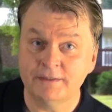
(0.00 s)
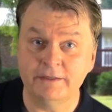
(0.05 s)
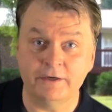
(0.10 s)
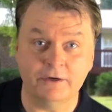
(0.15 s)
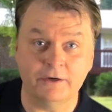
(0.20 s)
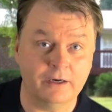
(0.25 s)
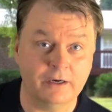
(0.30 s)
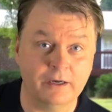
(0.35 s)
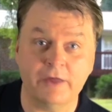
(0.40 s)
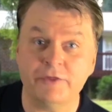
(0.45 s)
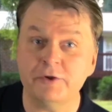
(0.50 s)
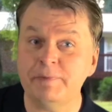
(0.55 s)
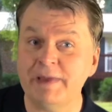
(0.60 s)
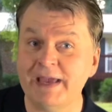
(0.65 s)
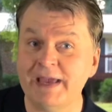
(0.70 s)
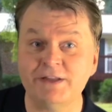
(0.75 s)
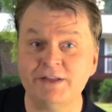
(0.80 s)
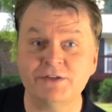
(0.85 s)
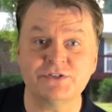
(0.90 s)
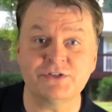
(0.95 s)
There are other
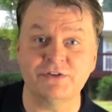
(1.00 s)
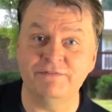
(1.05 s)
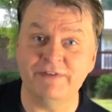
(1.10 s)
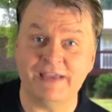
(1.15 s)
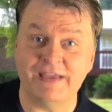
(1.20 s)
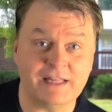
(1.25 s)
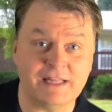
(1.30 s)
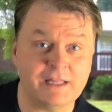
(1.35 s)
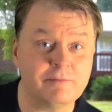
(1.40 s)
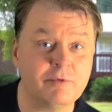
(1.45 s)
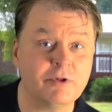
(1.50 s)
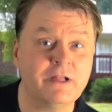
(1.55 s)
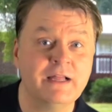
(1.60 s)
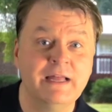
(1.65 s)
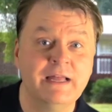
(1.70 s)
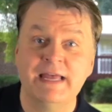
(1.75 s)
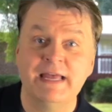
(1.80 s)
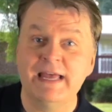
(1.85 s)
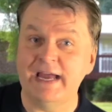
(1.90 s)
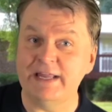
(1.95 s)
panels
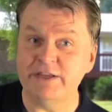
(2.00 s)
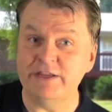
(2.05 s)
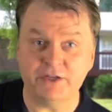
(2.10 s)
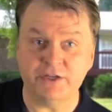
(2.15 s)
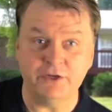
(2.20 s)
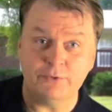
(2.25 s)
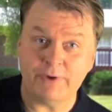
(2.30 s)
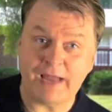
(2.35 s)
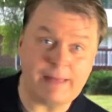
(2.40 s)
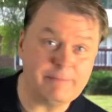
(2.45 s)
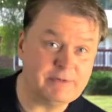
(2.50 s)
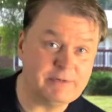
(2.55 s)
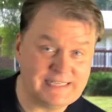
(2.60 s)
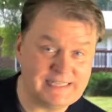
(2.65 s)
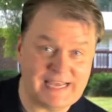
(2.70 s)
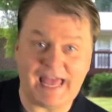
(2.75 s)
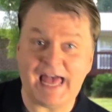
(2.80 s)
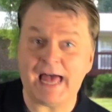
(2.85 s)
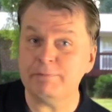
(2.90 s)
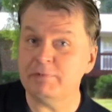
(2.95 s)
available, and you can grab a
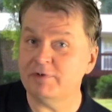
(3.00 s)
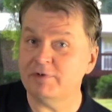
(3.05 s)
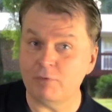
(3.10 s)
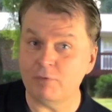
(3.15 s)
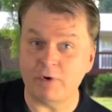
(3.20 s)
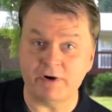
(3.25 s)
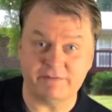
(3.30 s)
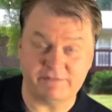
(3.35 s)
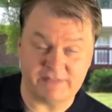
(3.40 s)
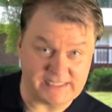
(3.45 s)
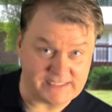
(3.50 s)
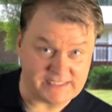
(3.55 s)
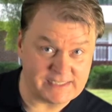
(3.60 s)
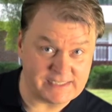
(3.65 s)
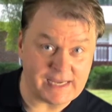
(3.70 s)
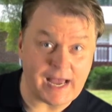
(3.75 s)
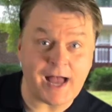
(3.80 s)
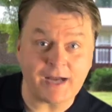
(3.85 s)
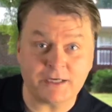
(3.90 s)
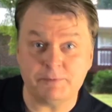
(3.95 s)
tab of one of these
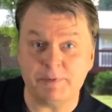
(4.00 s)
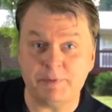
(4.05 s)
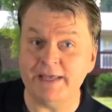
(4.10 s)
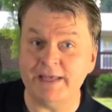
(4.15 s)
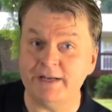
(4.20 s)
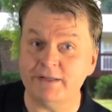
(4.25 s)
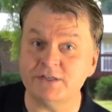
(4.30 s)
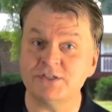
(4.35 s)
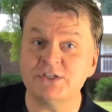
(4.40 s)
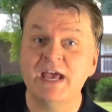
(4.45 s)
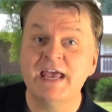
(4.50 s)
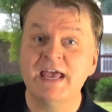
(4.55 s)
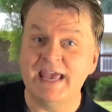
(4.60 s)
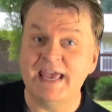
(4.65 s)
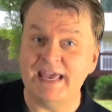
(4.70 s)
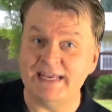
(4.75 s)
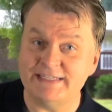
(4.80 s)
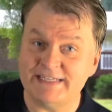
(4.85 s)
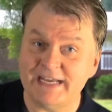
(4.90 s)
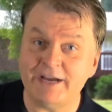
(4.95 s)
docked panels
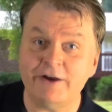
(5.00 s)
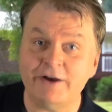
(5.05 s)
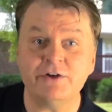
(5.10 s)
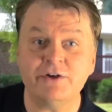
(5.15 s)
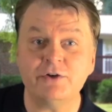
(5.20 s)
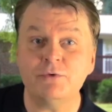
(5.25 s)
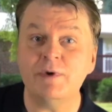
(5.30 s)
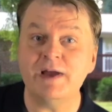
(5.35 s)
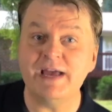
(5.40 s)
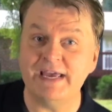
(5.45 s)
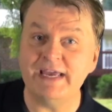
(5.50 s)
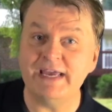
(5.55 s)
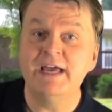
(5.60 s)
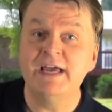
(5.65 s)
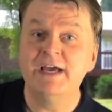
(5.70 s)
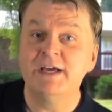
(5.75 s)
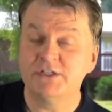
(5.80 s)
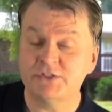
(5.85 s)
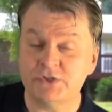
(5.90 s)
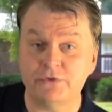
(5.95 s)
and tear it
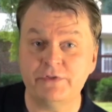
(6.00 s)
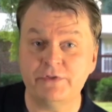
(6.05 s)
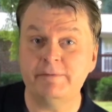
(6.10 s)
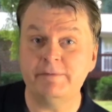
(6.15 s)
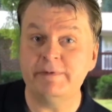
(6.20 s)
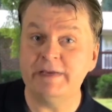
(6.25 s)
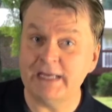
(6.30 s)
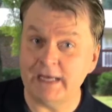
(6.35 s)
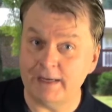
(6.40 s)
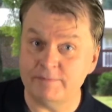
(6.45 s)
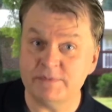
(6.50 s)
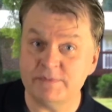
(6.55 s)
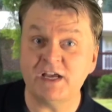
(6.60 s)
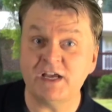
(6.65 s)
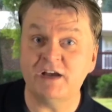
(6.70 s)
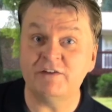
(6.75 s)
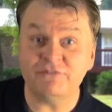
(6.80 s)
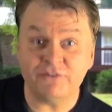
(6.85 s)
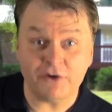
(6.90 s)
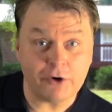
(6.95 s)
away so that it becomes
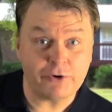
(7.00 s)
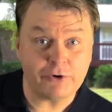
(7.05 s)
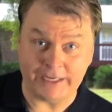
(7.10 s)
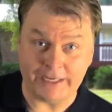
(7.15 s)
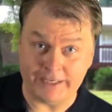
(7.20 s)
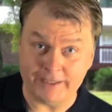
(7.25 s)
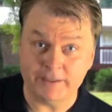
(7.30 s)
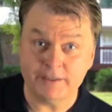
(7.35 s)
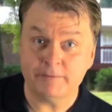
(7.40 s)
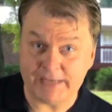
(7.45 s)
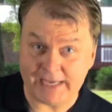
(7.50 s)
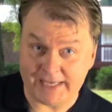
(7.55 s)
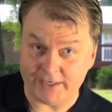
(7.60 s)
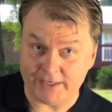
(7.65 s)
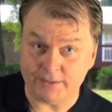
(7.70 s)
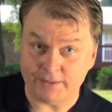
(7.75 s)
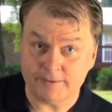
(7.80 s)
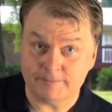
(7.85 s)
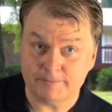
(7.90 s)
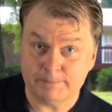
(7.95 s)
a floating
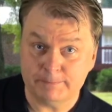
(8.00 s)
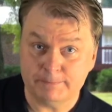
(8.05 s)
panel.